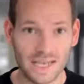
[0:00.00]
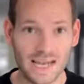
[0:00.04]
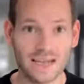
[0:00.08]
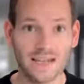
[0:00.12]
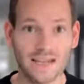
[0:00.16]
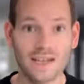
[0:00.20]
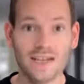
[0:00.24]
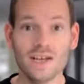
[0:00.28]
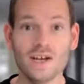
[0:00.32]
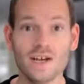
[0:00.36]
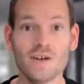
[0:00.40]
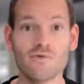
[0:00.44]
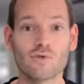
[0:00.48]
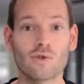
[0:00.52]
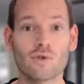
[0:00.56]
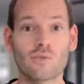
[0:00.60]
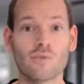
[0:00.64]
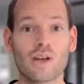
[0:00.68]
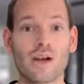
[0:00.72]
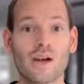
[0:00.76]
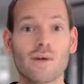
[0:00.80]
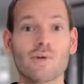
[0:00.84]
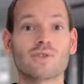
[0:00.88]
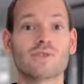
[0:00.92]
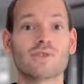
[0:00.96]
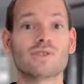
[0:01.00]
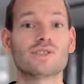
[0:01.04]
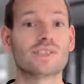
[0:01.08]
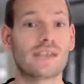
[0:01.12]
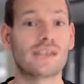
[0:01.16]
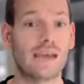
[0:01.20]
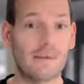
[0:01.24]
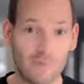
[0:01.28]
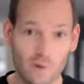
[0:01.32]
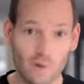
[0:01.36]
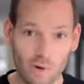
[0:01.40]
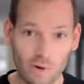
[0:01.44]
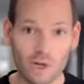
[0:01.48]
and from there it just
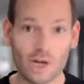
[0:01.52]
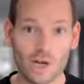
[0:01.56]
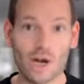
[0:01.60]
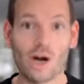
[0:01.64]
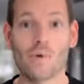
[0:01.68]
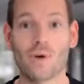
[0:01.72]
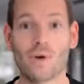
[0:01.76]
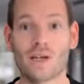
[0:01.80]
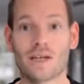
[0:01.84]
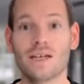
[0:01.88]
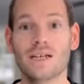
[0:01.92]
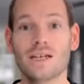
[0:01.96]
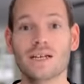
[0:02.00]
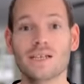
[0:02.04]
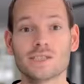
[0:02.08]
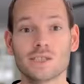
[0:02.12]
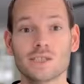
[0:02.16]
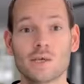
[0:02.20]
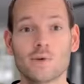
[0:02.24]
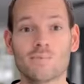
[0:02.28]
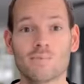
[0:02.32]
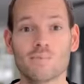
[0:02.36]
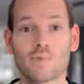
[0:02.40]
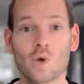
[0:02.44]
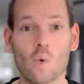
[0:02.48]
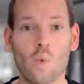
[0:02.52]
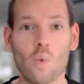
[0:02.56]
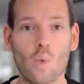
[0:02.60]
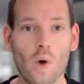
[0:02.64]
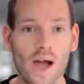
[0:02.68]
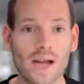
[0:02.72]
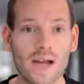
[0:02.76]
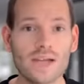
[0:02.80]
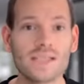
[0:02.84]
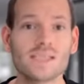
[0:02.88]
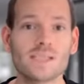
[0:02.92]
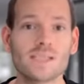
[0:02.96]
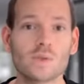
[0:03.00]
kept on going. So
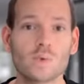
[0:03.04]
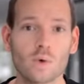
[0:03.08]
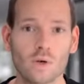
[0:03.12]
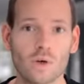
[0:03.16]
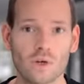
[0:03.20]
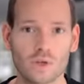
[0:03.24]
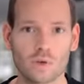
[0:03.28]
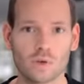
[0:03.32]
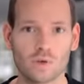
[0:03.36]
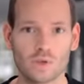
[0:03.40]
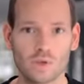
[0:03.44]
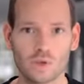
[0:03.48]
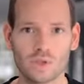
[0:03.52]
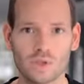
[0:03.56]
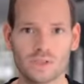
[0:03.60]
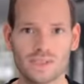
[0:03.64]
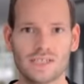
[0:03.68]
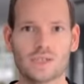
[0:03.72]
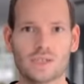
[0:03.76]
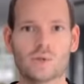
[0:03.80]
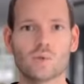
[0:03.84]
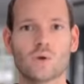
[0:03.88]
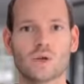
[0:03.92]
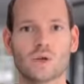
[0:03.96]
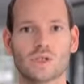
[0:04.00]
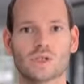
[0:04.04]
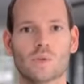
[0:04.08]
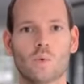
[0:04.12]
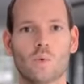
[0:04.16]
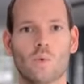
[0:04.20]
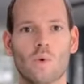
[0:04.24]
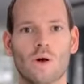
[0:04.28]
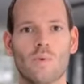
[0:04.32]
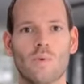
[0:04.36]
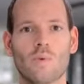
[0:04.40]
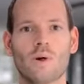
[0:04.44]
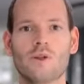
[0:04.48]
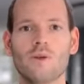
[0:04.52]
why did it work so
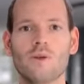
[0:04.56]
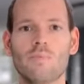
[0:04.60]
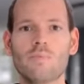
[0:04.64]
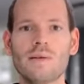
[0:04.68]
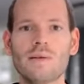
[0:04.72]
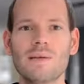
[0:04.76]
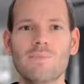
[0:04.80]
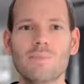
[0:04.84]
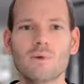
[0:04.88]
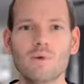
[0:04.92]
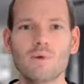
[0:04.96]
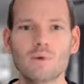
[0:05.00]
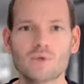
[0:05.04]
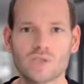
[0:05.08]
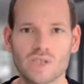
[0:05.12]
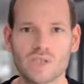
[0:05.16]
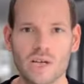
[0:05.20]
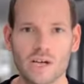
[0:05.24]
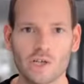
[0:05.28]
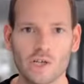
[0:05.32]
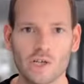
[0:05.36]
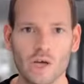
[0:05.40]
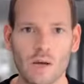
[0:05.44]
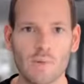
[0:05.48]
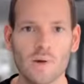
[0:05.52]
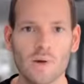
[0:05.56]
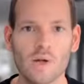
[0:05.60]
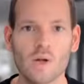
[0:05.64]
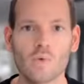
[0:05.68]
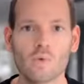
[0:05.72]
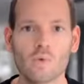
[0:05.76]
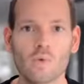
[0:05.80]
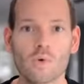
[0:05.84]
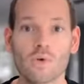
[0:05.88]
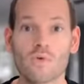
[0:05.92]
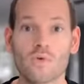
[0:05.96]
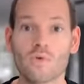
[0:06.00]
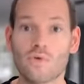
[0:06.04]
well? Well, the people who signed up
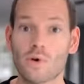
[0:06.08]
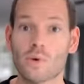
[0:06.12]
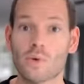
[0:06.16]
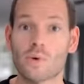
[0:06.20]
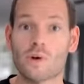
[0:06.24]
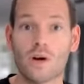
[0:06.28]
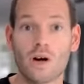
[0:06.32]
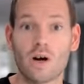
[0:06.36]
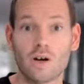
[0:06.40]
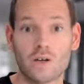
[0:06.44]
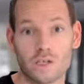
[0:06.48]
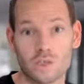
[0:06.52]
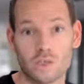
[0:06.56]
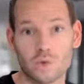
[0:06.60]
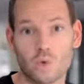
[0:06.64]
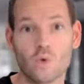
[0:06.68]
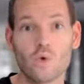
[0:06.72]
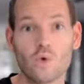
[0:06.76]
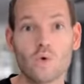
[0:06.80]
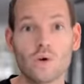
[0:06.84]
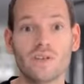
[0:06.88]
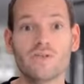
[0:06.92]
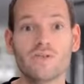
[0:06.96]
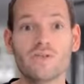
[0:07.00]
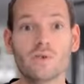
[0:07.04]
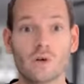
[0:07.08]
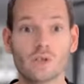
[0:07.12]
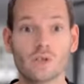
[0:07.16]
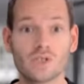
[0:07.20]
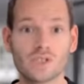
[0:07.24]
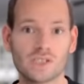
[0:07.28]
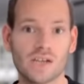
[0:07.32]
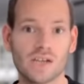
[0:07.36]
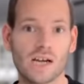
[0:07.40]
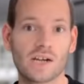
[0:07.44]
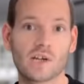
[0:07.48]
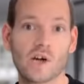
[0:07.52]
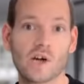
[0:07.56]
were referring others, who in turn
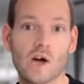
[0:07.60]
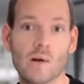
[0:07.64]
signed